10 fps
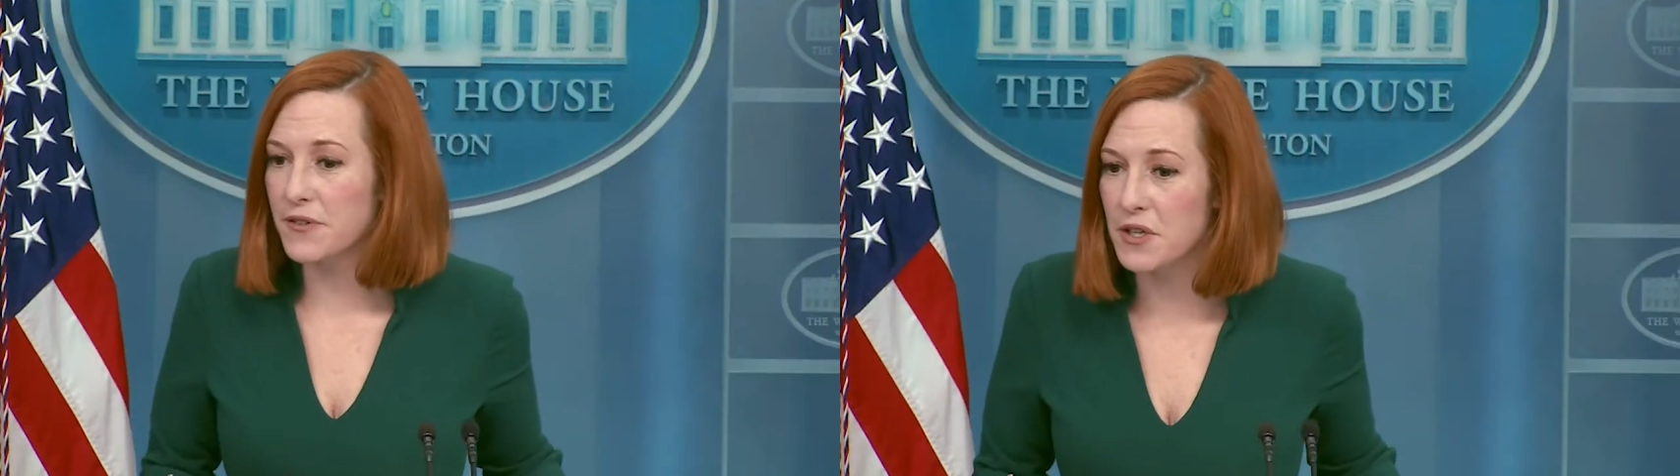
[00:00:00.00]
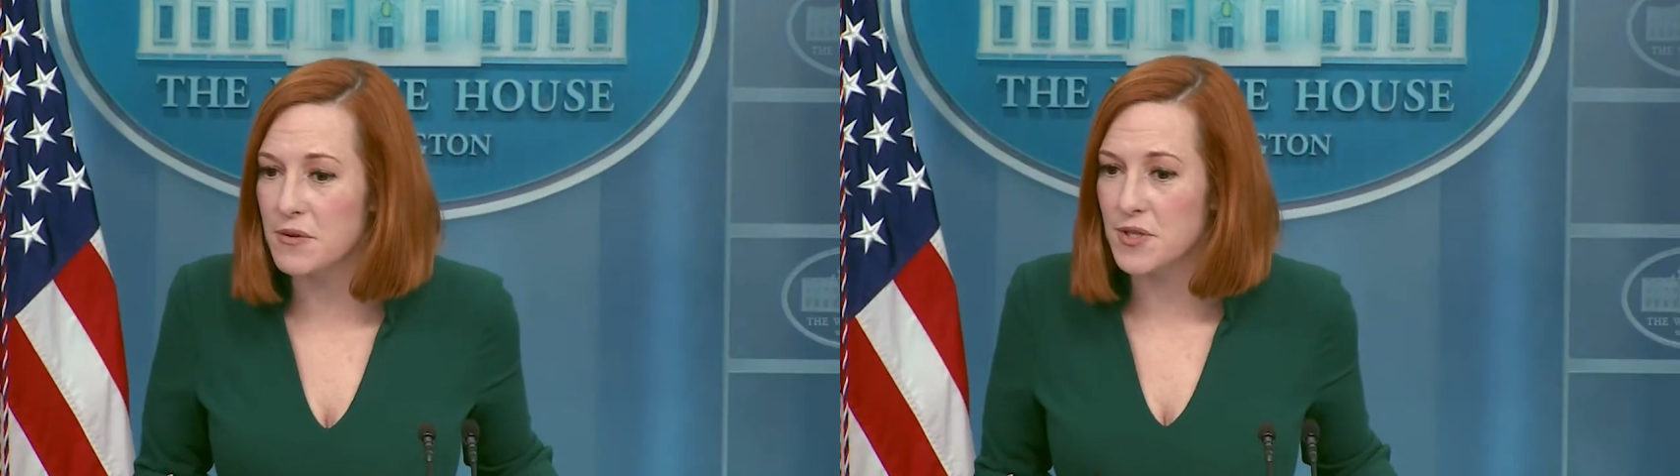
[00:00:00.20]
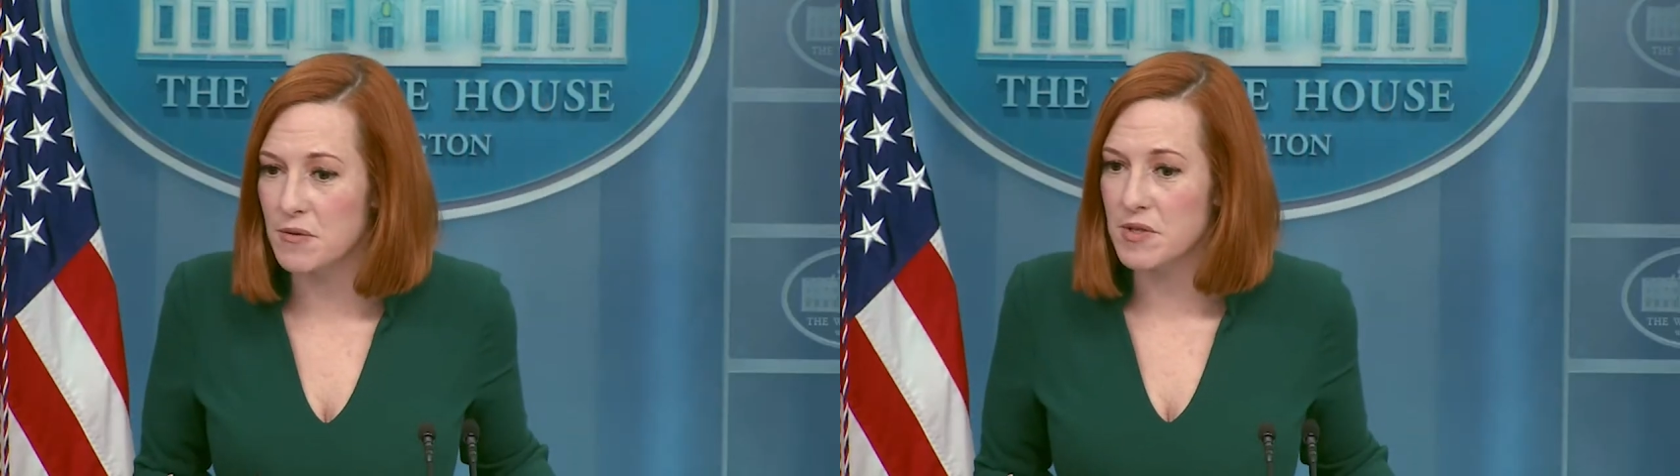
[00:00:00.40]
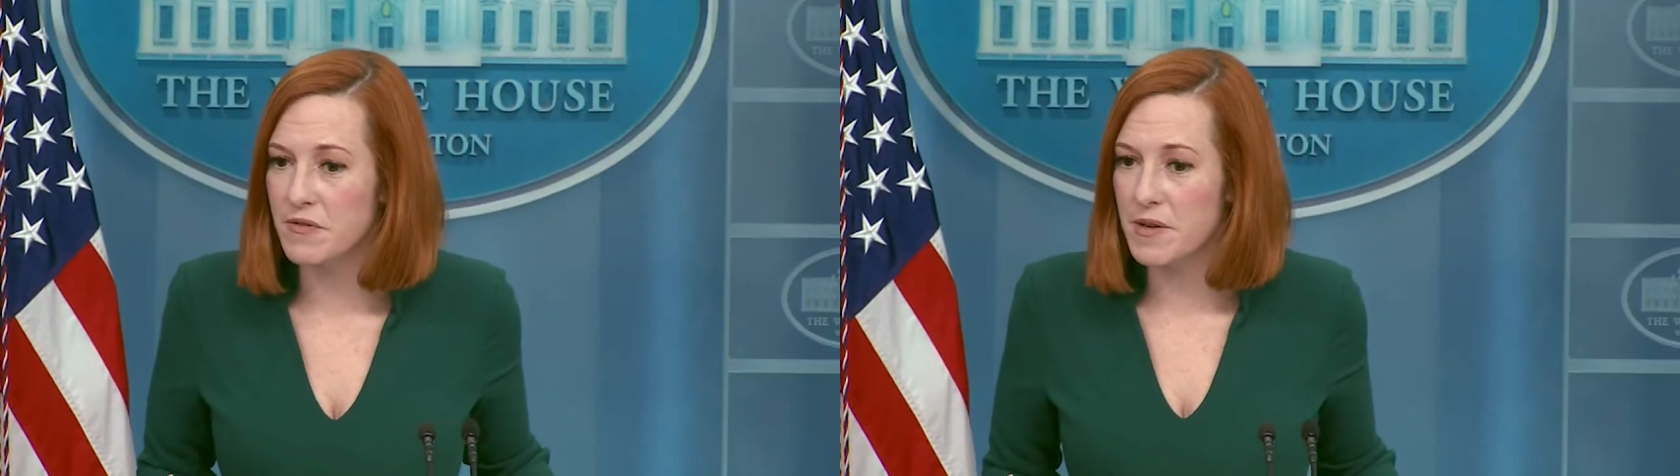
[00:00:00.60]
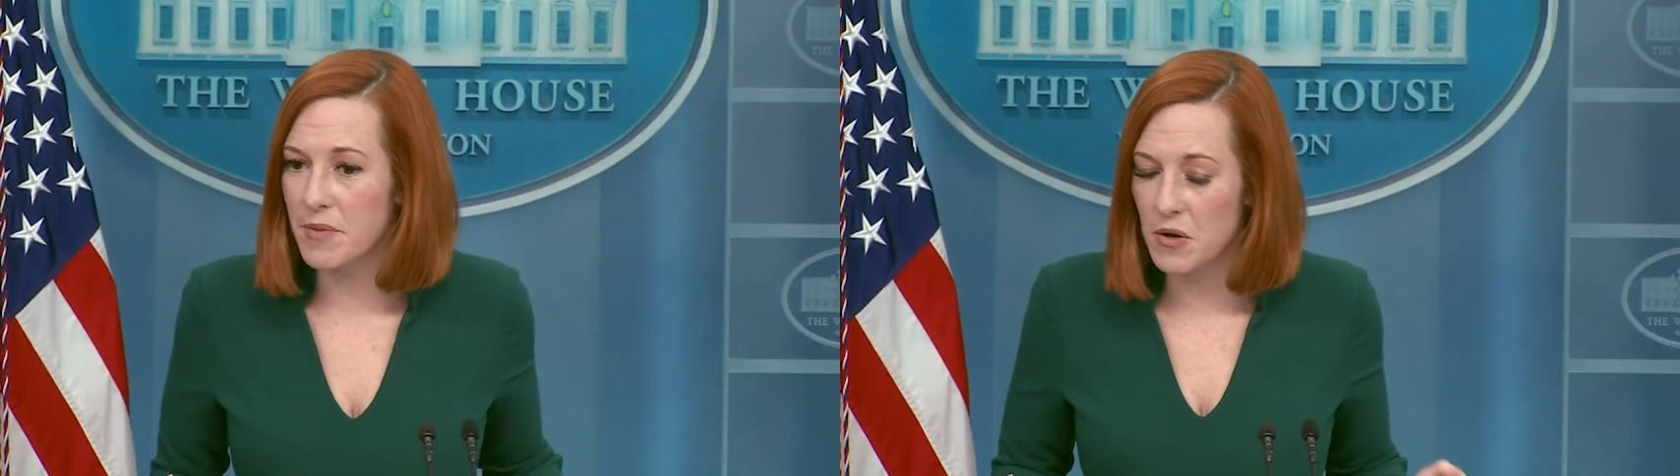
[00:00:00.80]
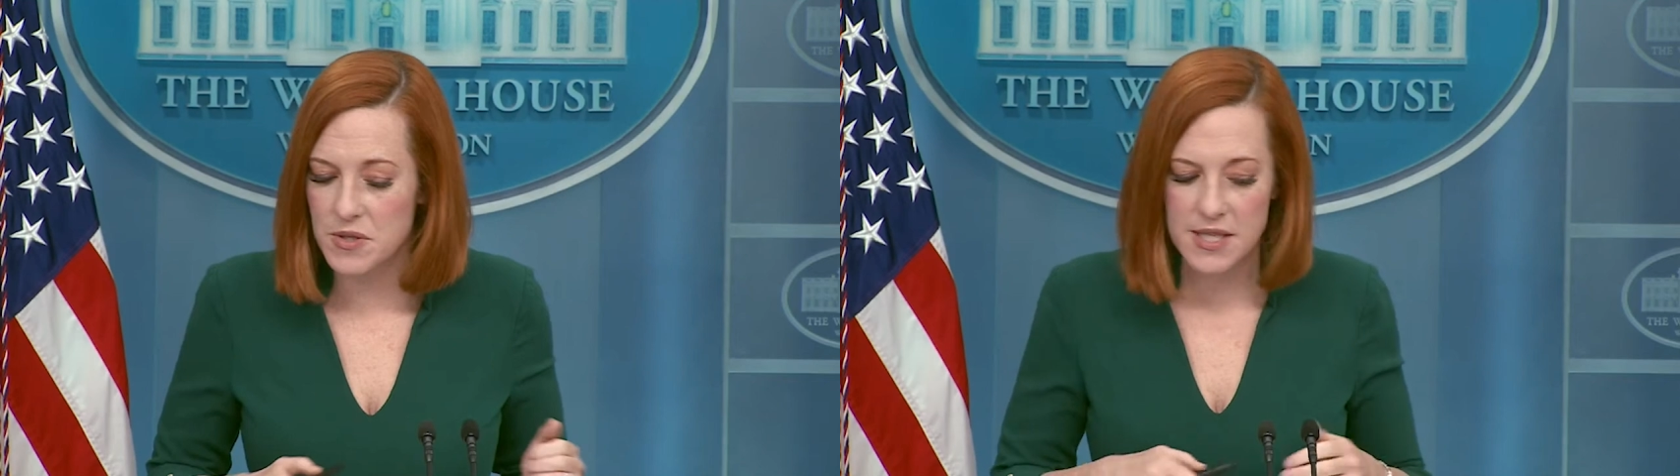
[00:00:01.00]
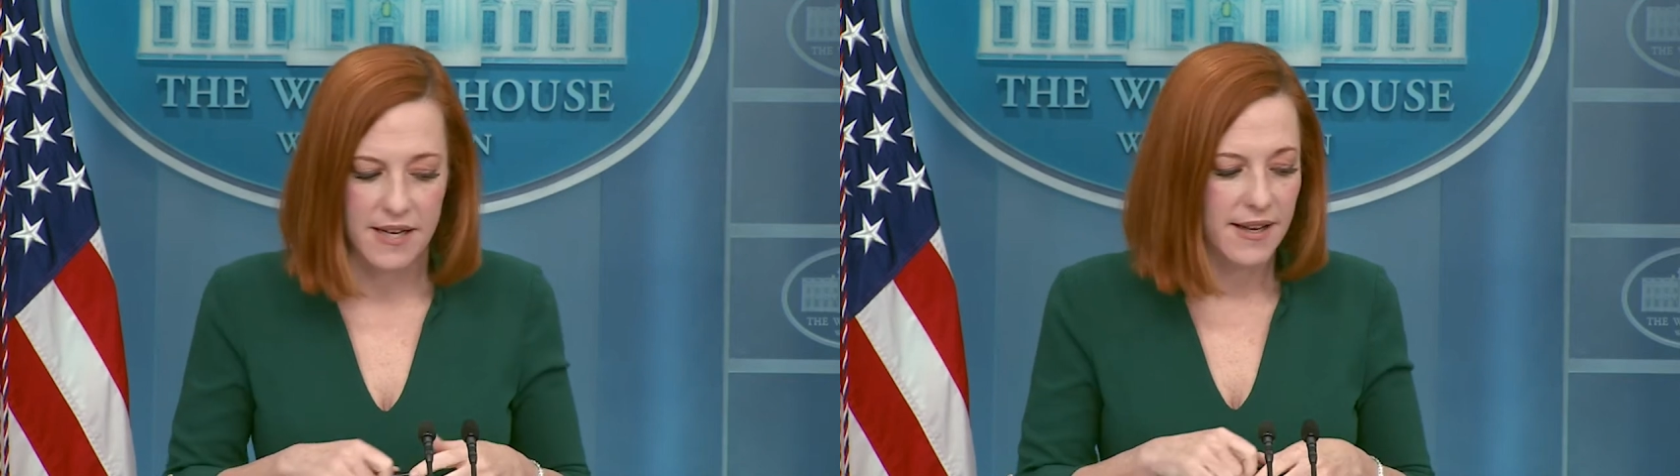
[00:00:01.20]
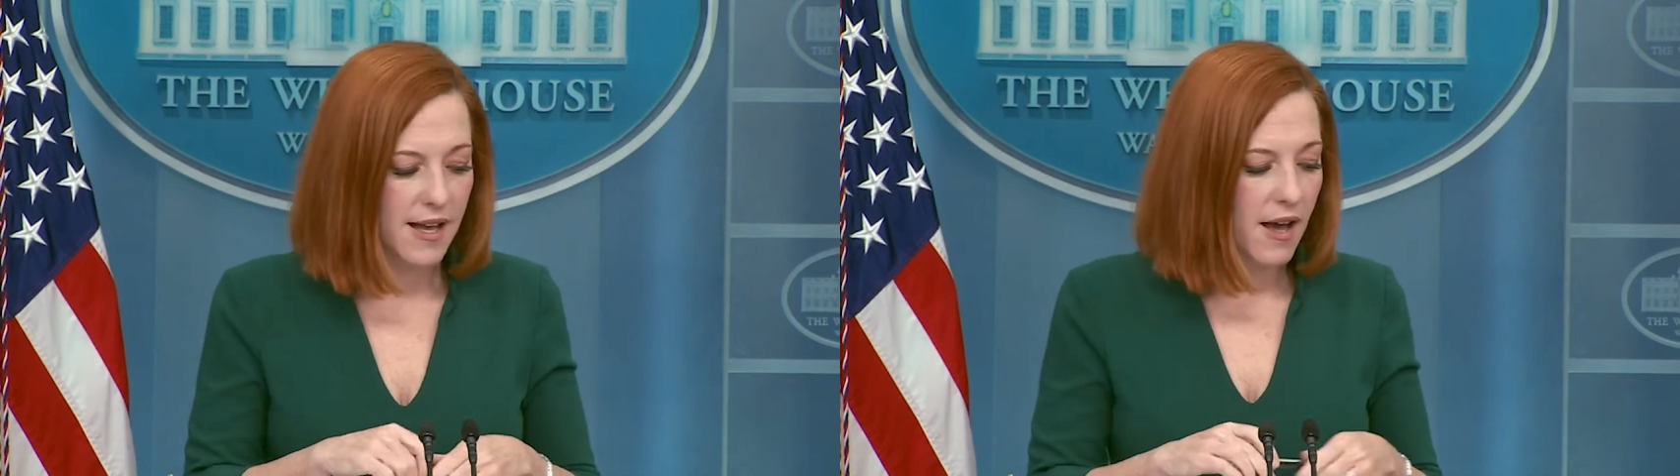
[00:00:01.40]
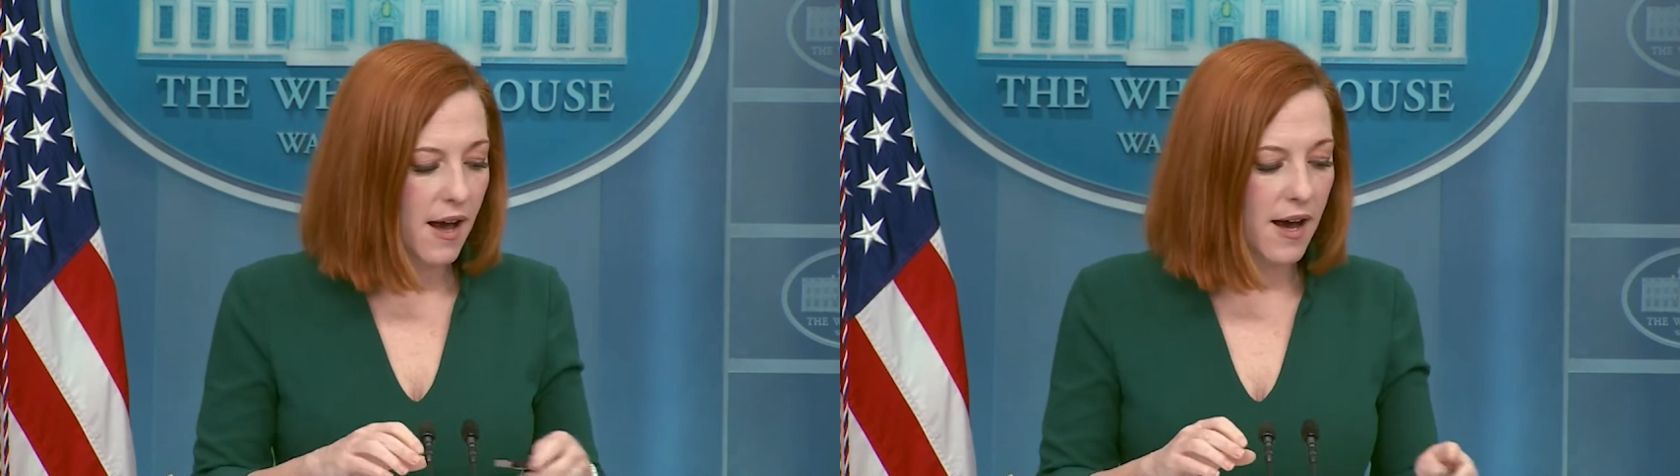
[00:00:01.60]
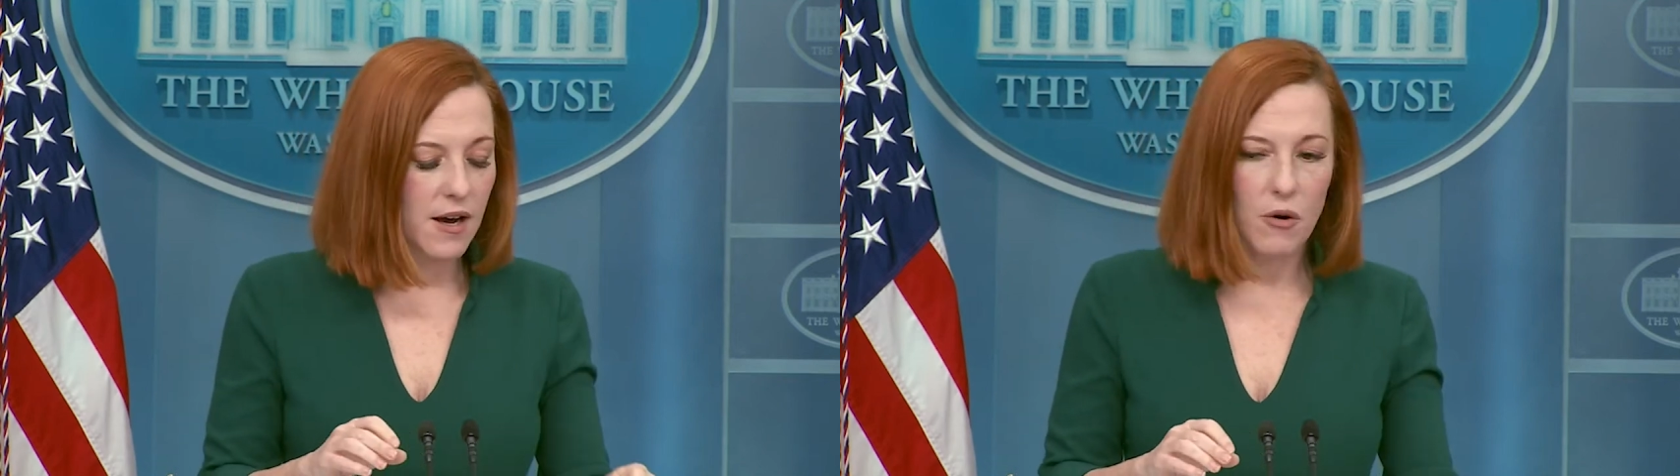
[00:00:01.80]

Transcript: you in terms of him hosting uh,